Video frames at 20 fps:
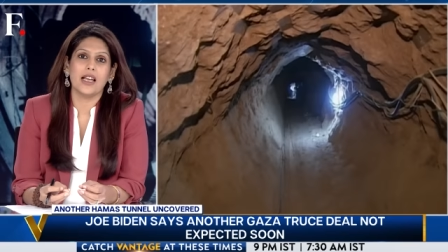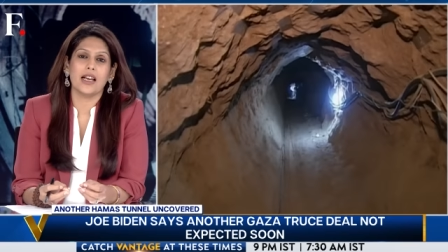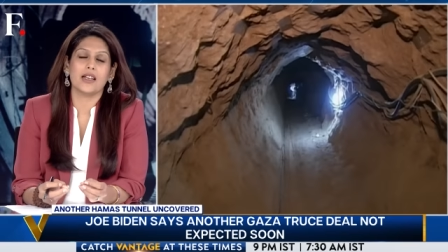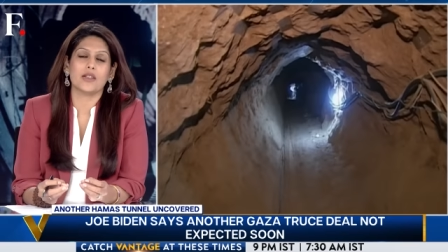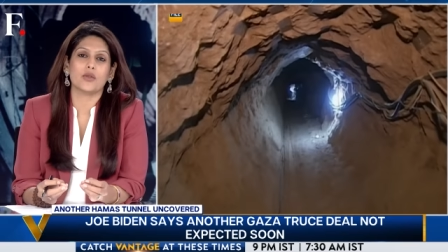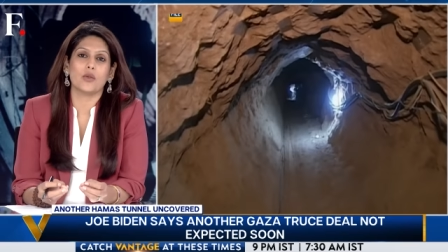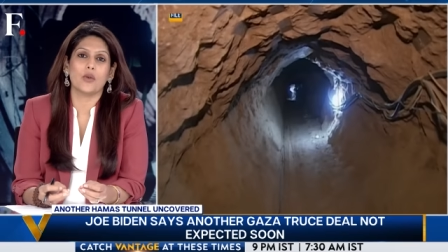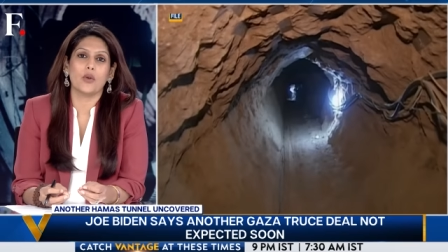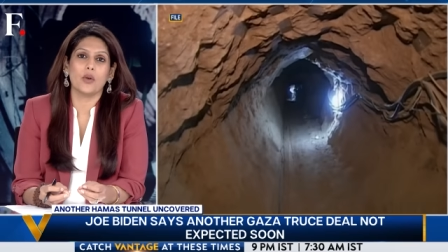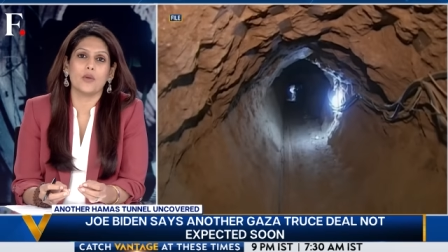
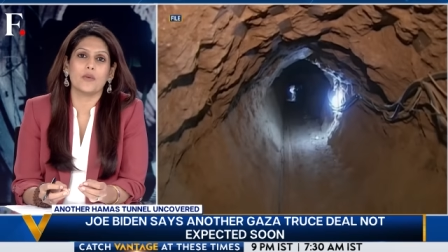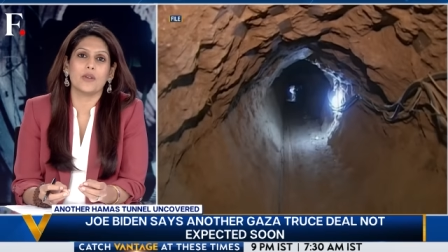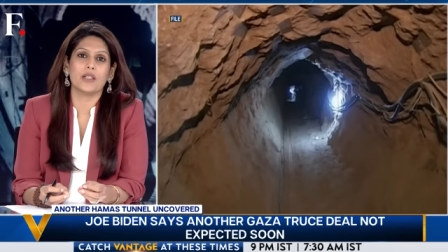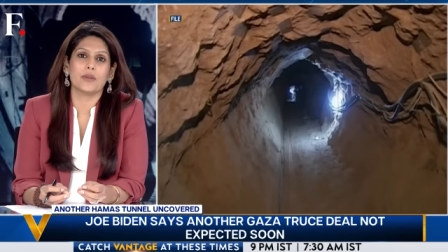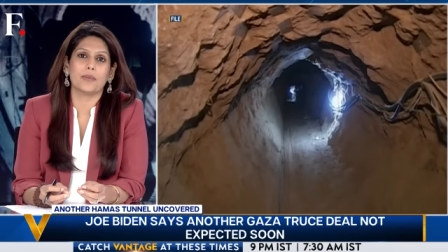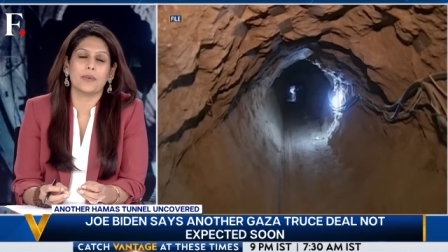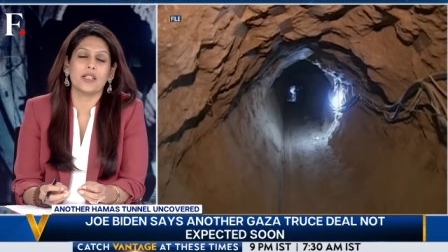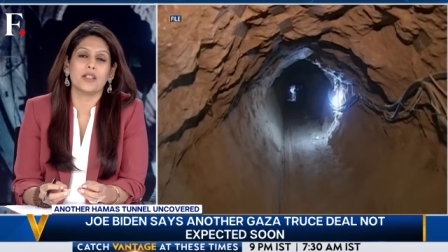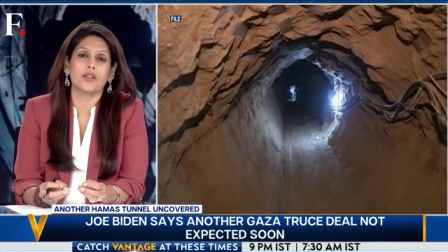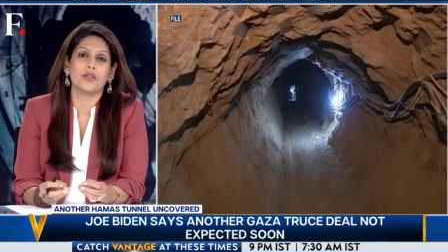has
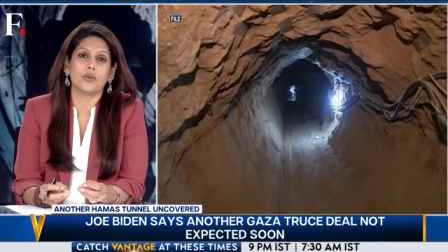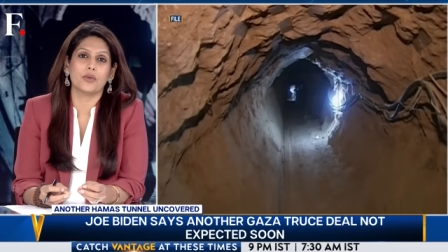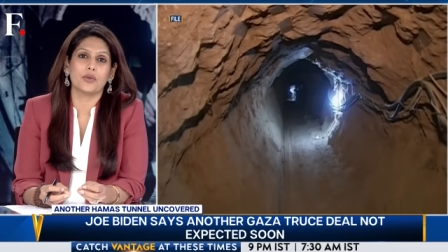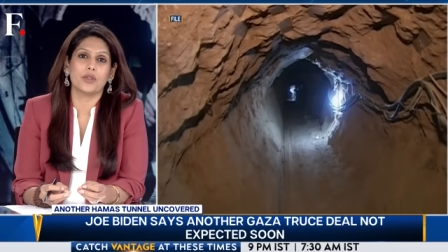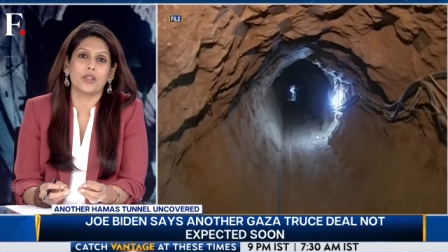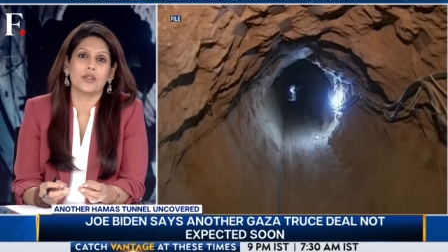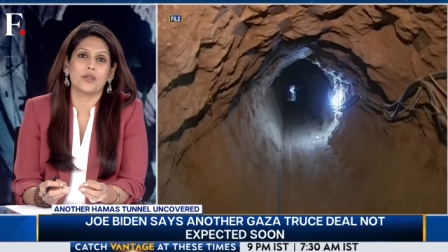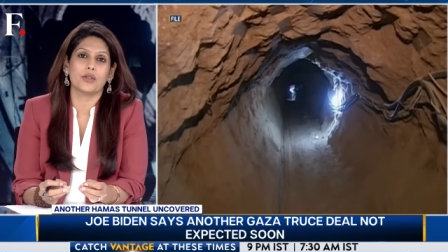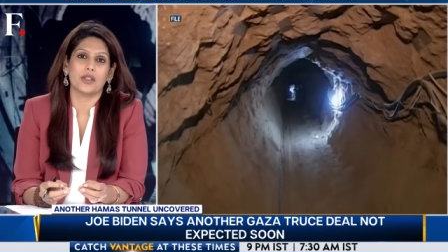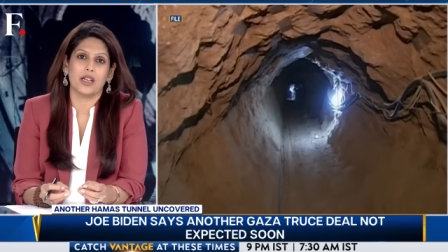always been
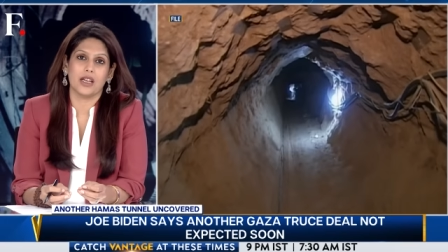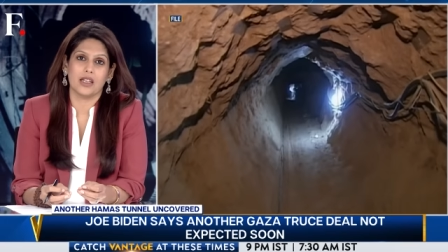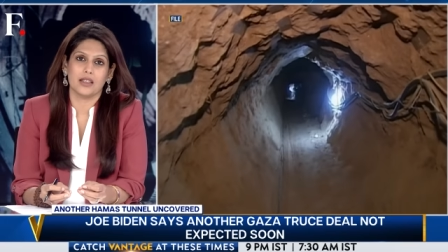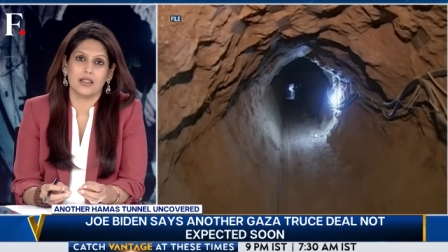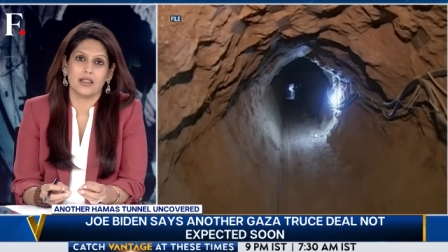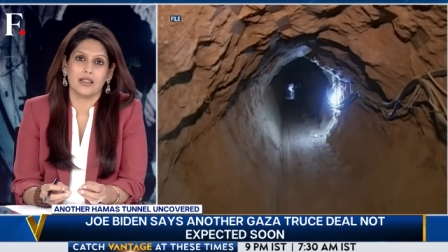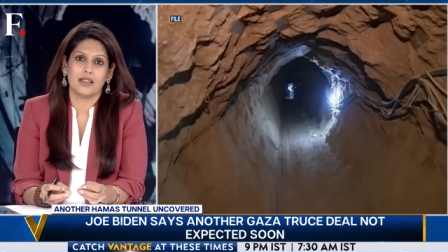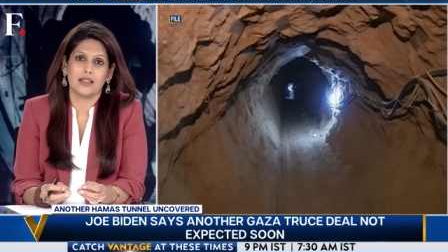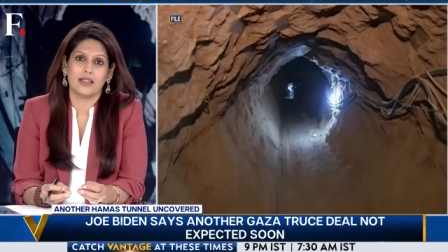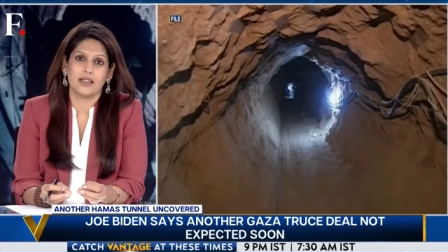suited to
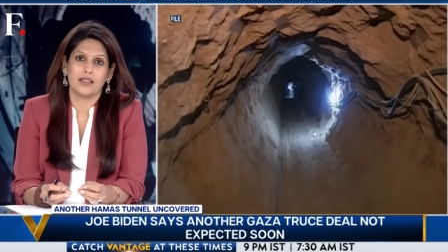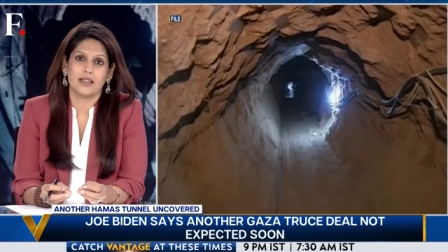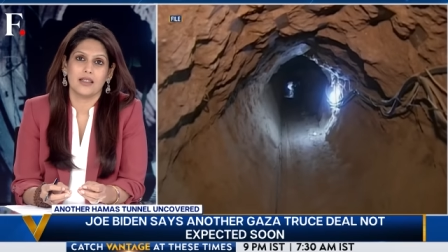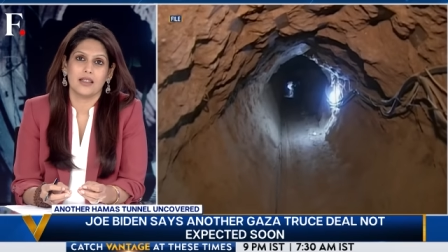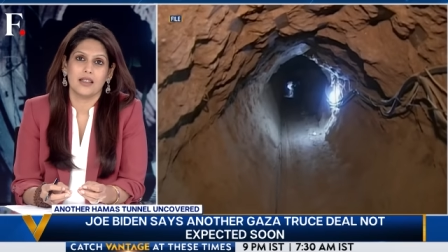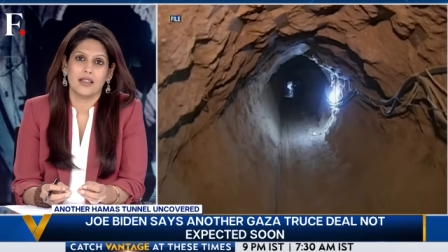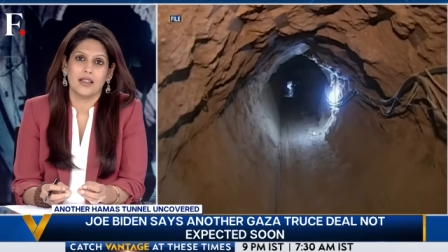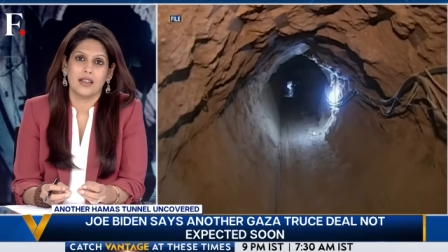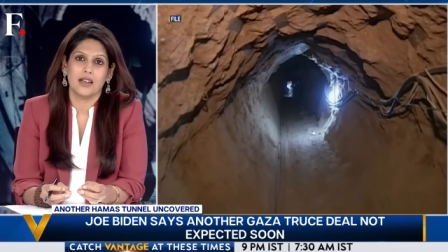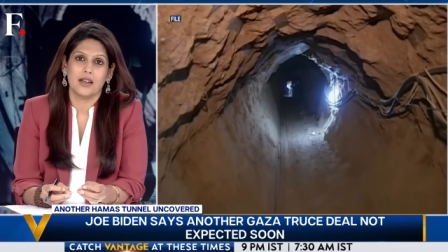tunnels.
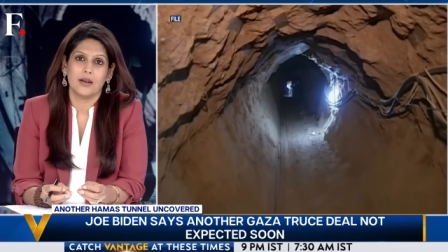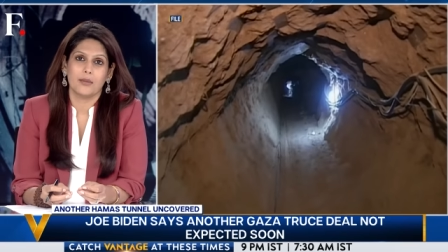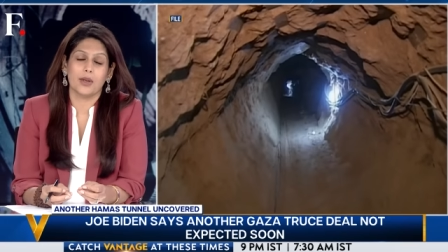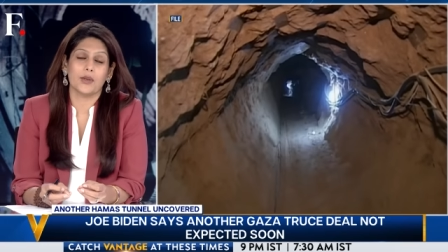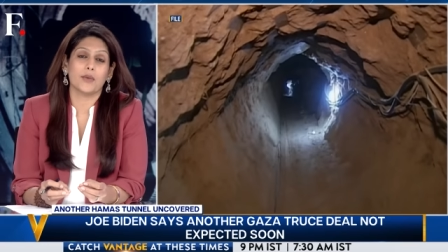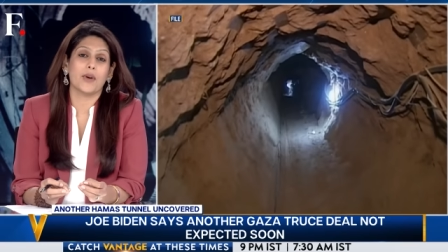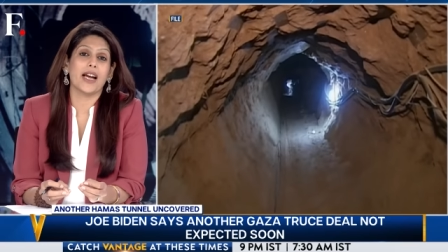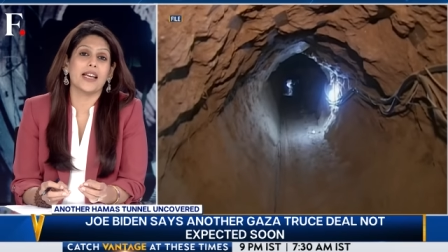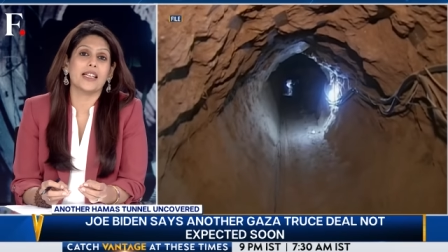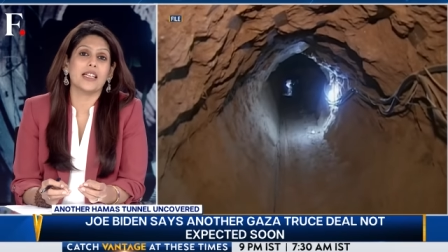But
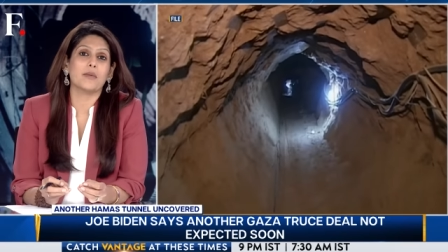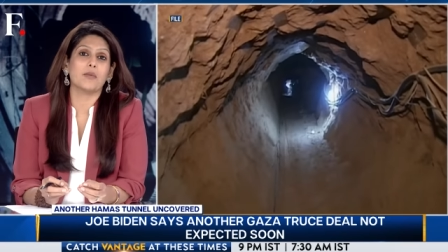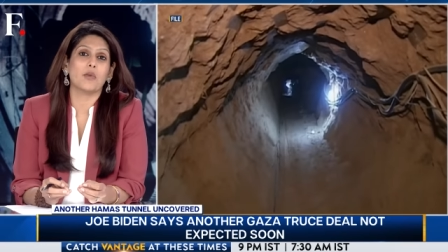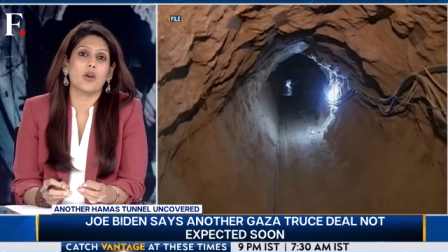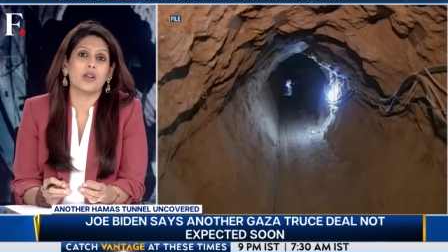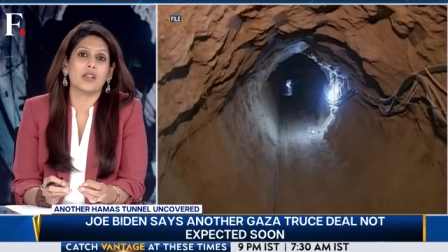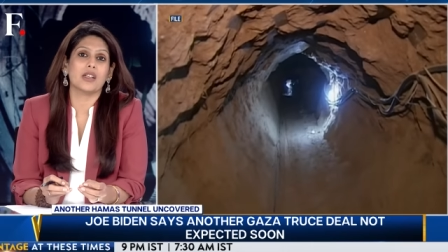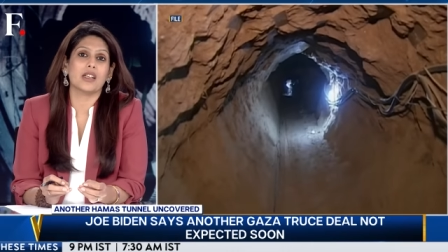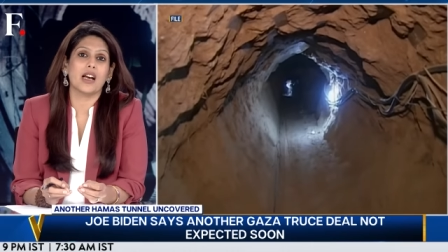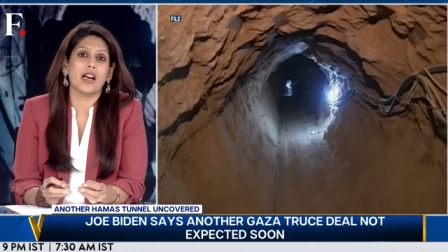why did modern